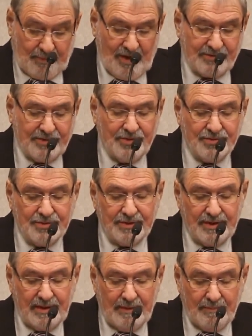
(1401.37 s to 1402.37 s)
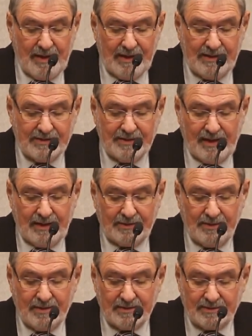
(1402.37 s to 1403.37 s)
prosecution team met each
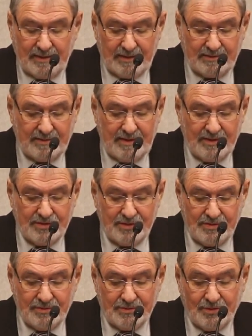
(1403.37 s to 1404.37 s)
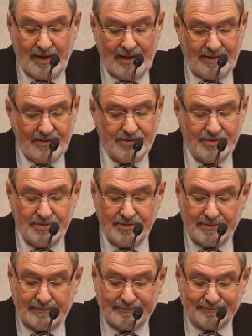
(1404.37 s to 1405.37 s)
night to discuss the trial
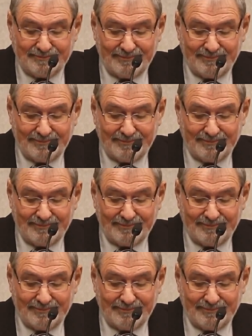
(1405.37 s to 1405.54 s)
issues.